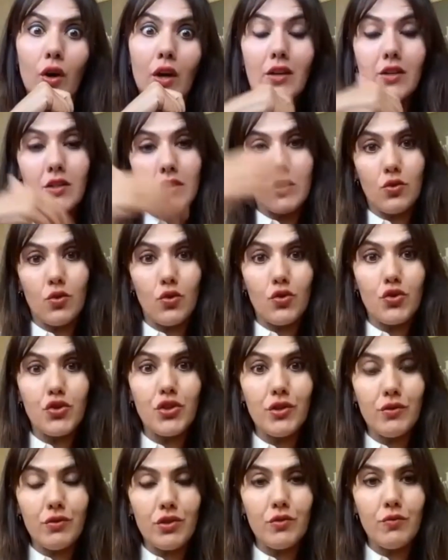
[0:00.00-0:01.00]
because of course
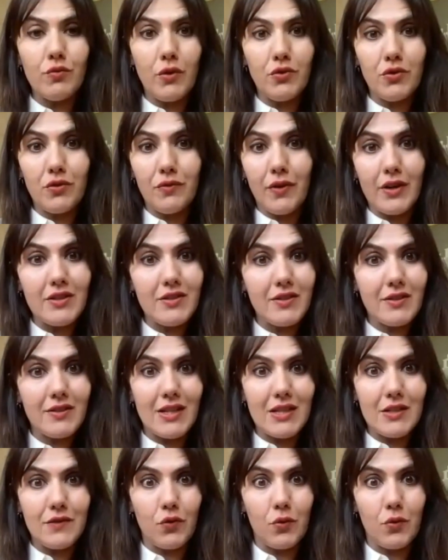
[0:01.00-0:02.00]
you wrote your very
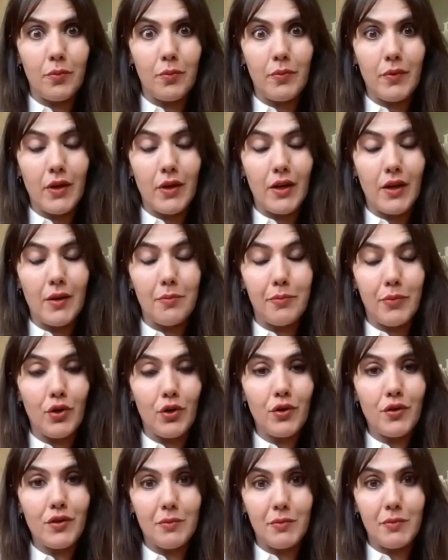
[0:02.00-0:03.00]
successful
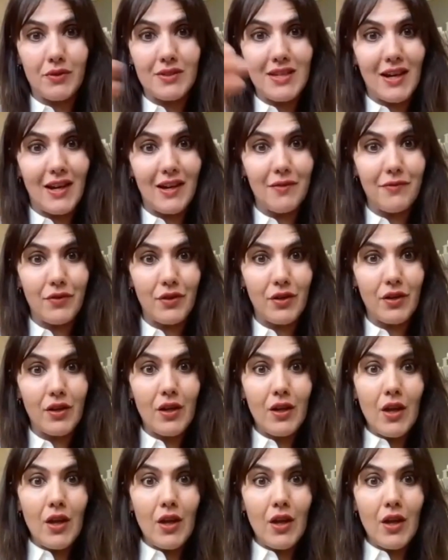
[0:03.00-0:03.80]
book, The Multi-Hyphen,